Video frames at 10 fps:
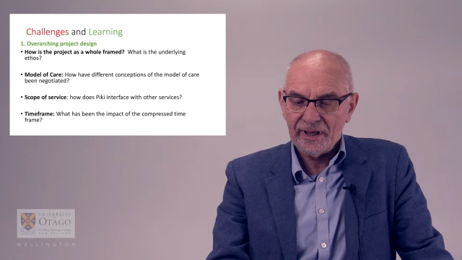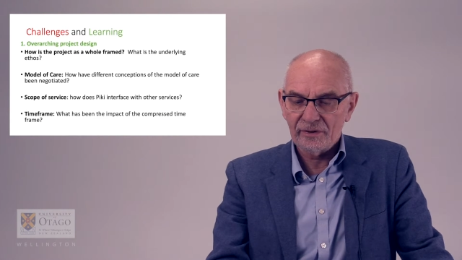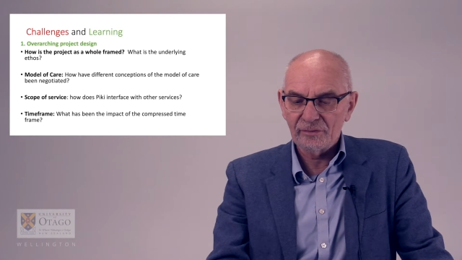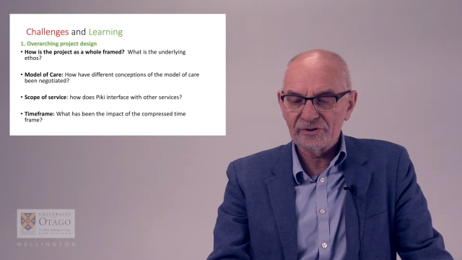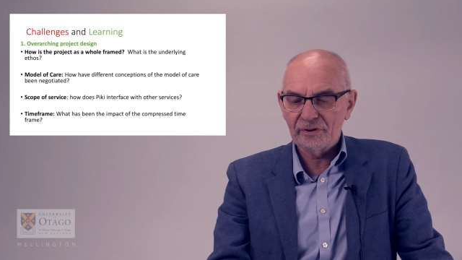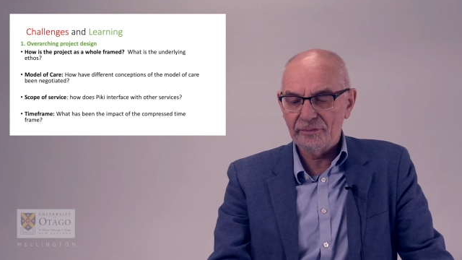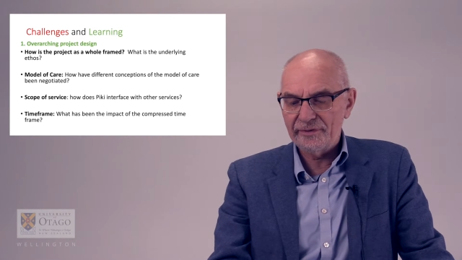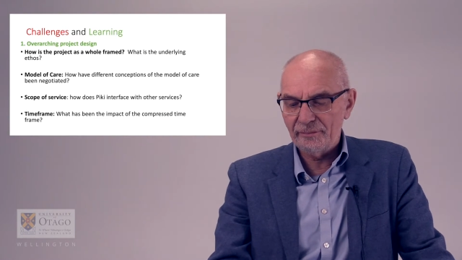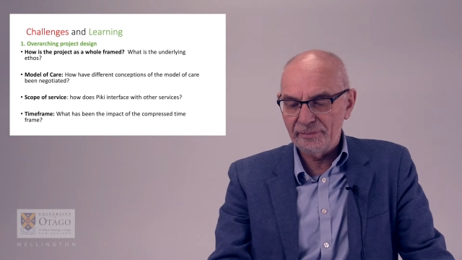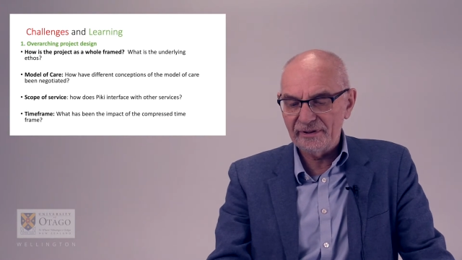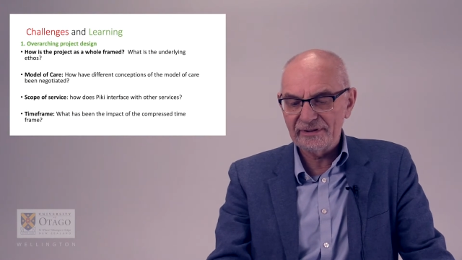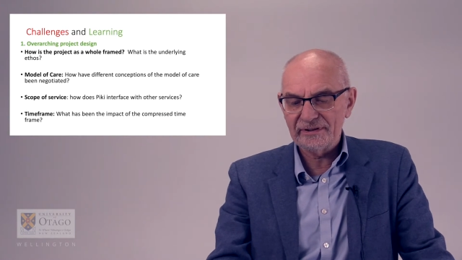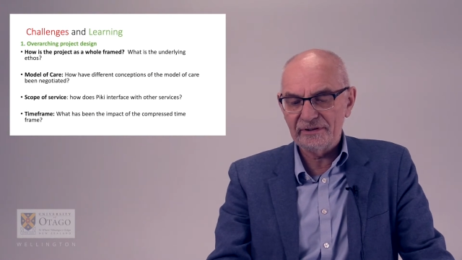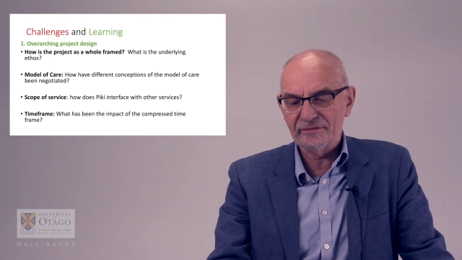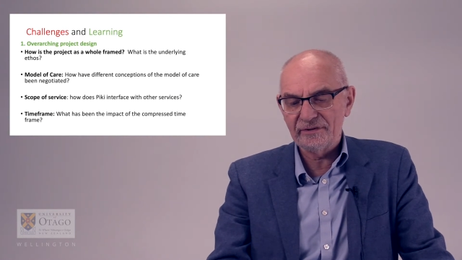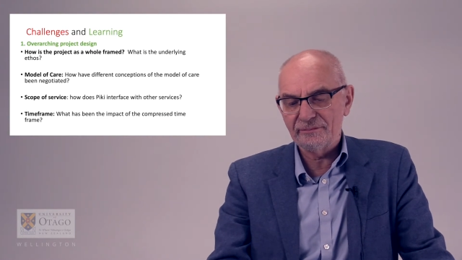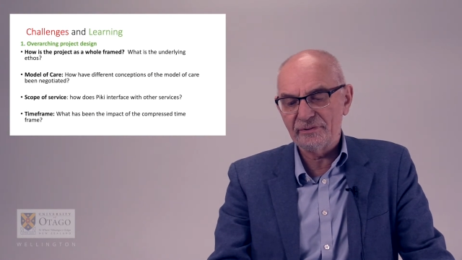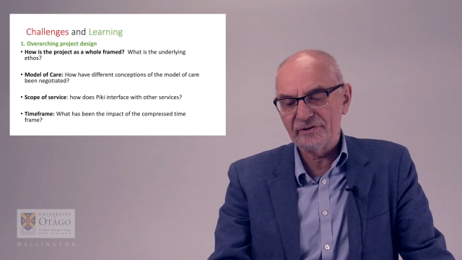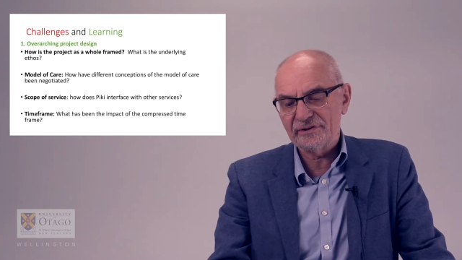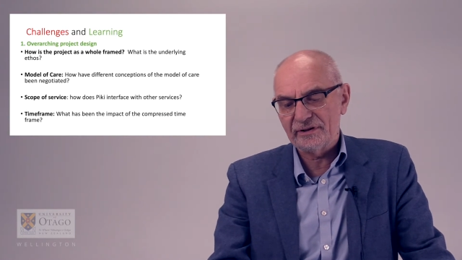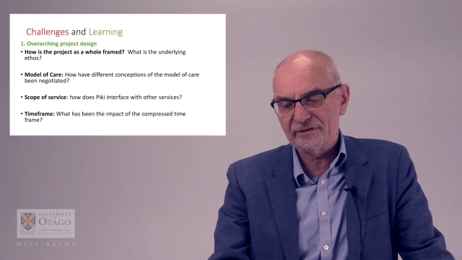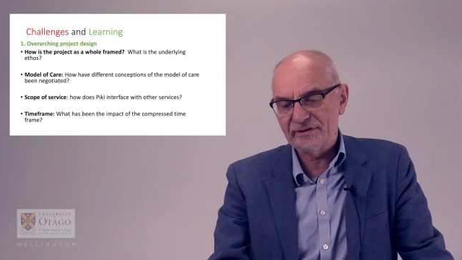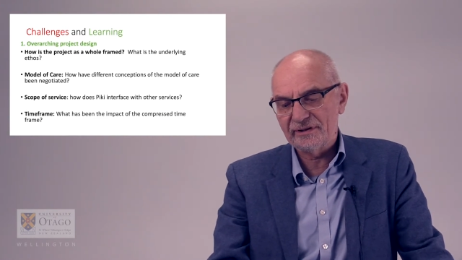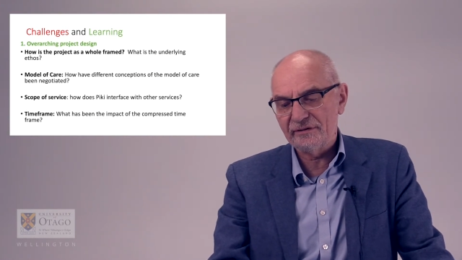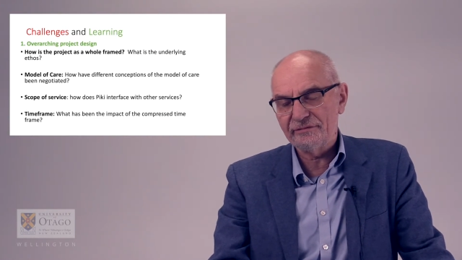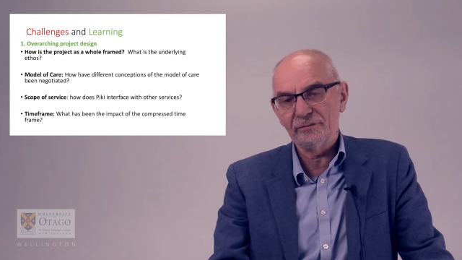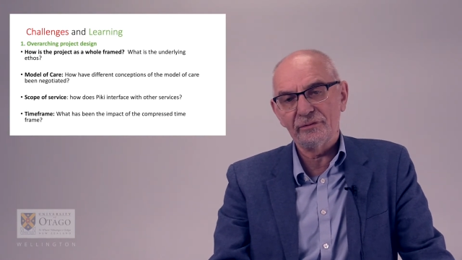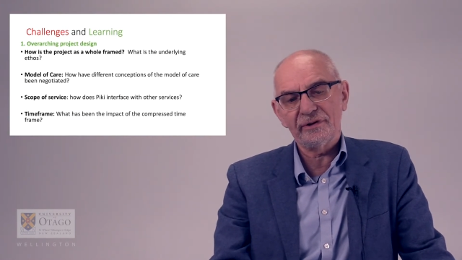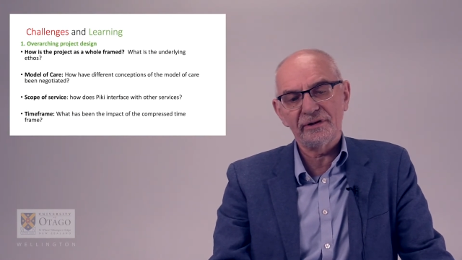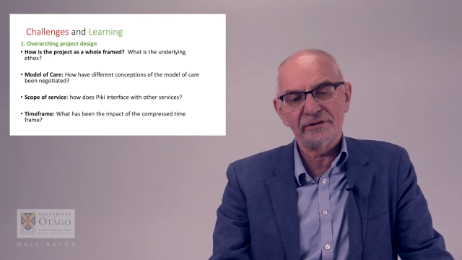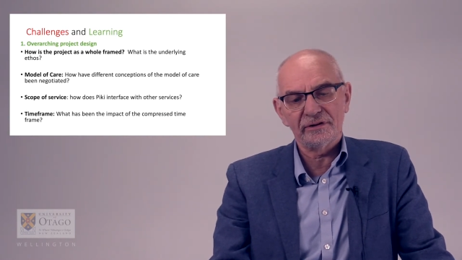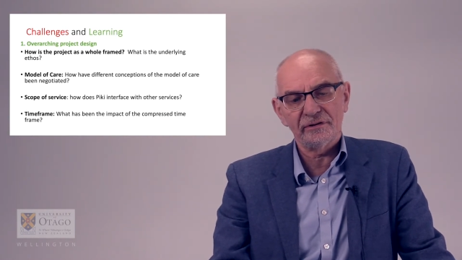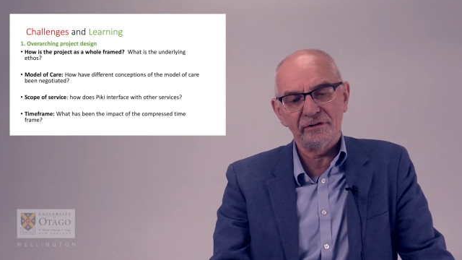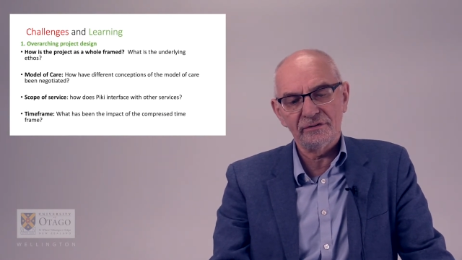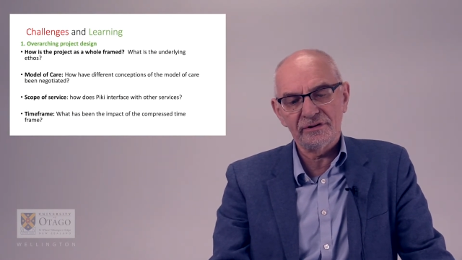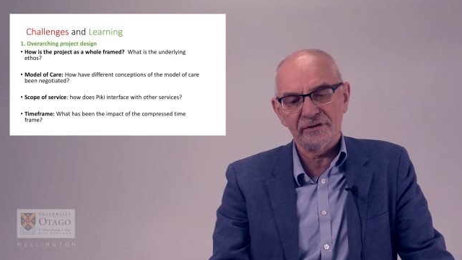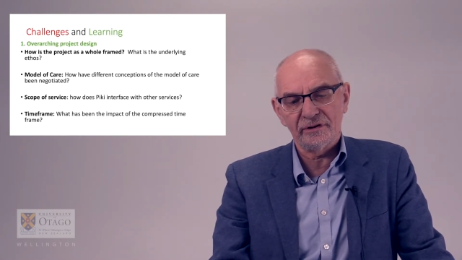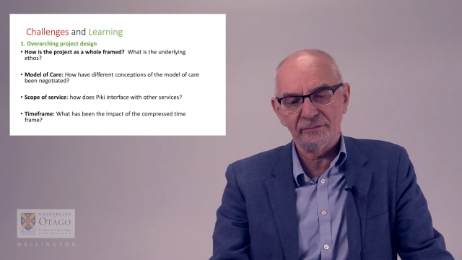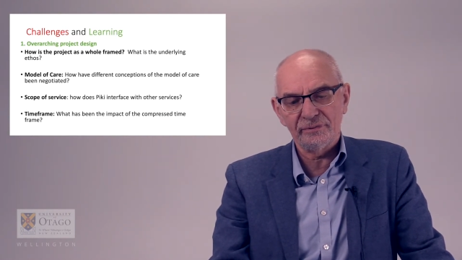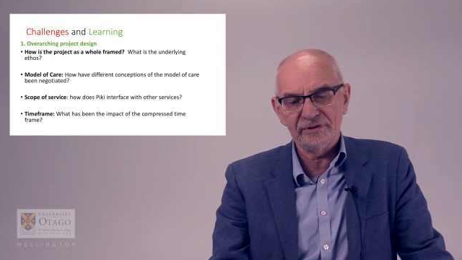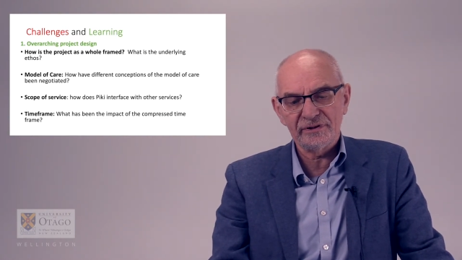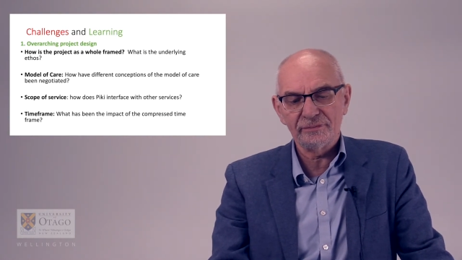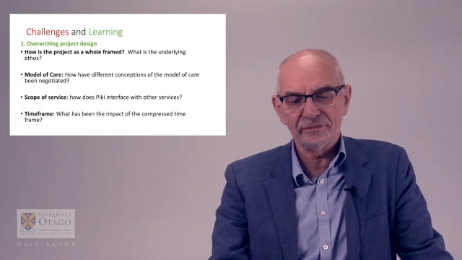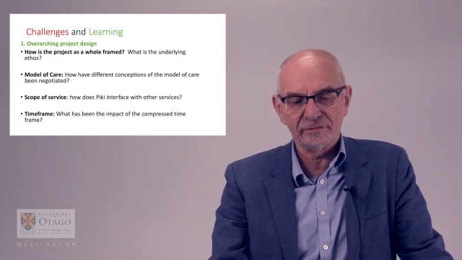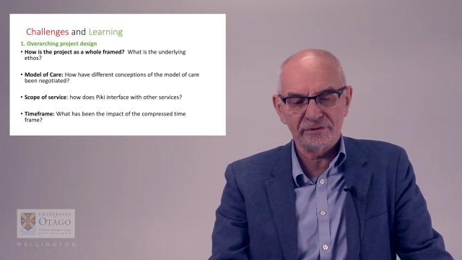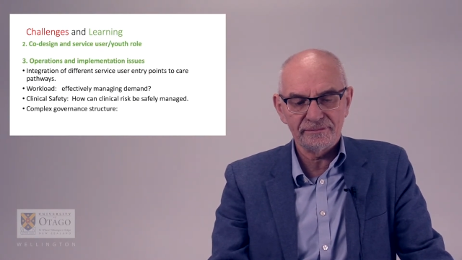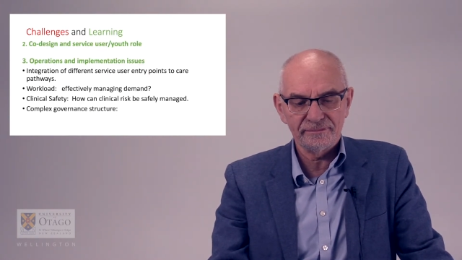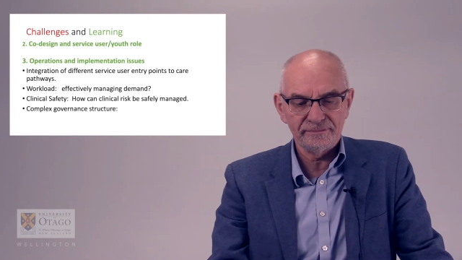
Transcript: and also on the ability of the project to deliver authentic co-design principles.